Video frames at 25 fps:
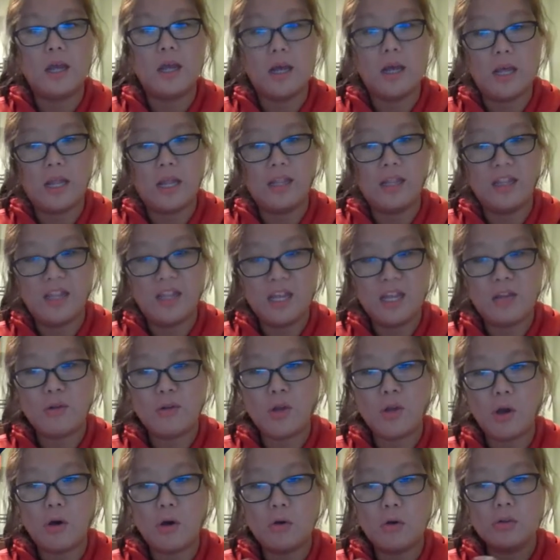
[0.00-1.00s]
And then
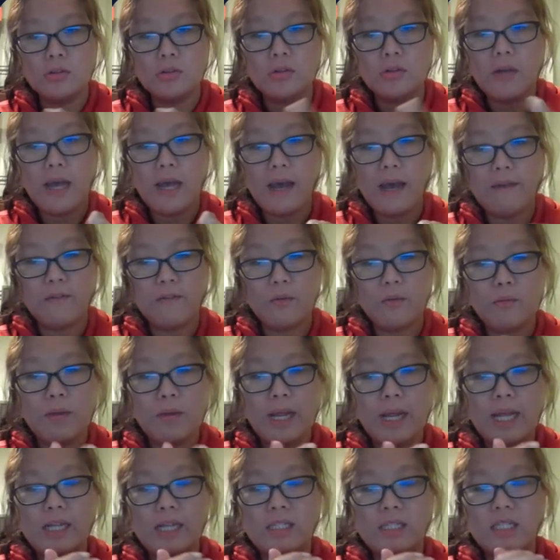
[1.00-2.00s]
you also have to
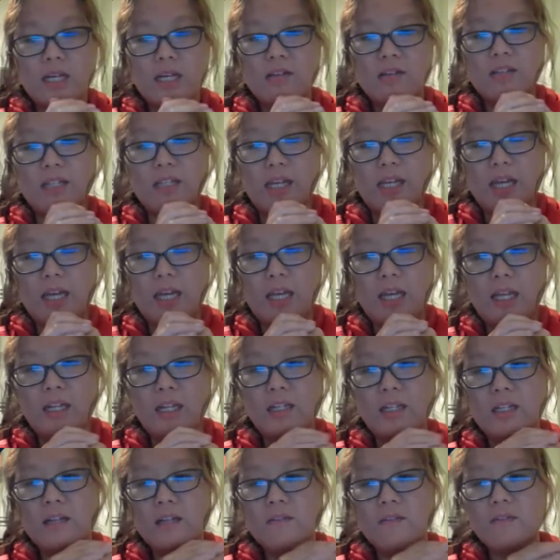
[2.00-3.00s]
wait until the
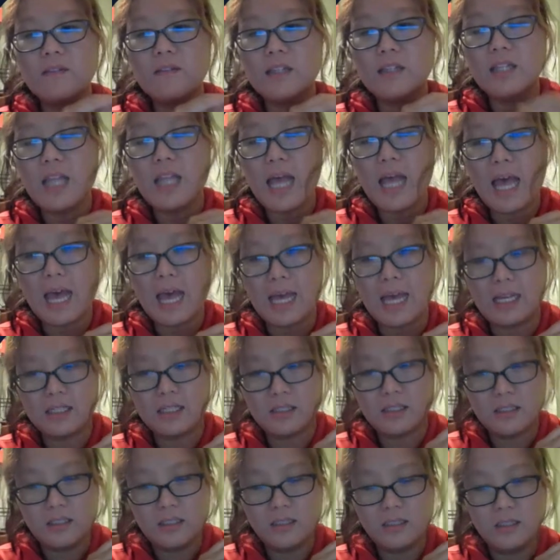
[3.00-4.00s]
end of
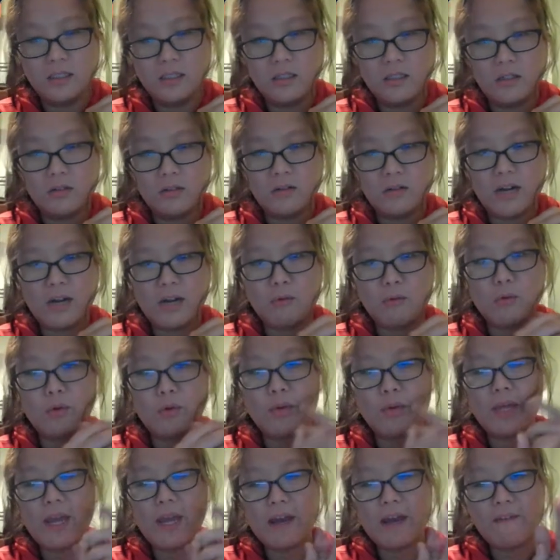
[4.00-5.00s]
class, right? When
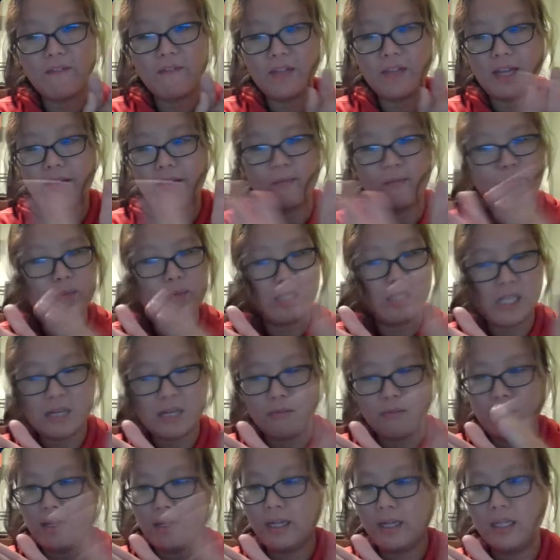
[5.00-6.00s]
we have like
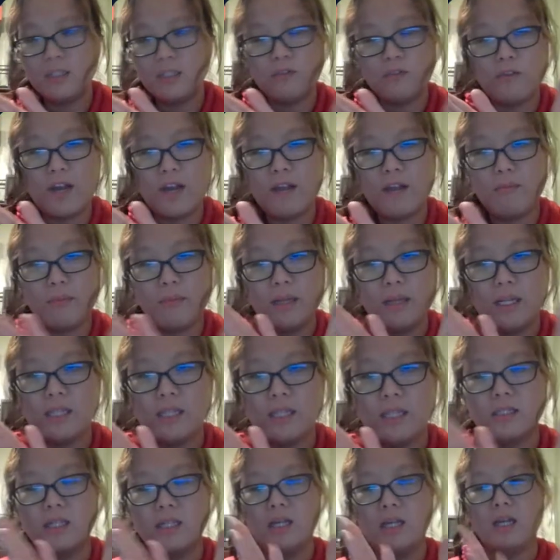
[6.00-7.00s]
10 minutes, 5
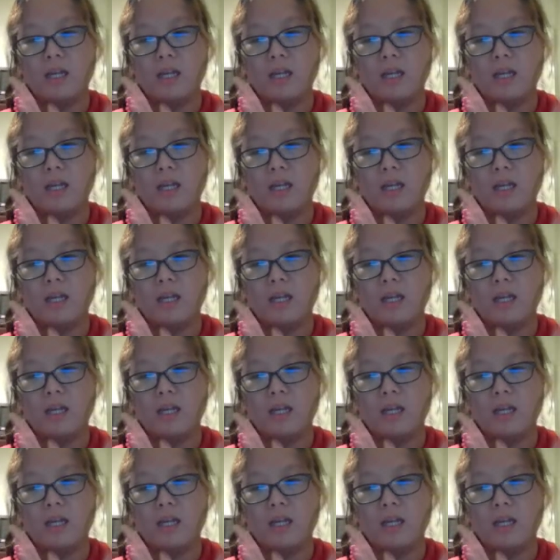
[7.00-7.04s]
minutes,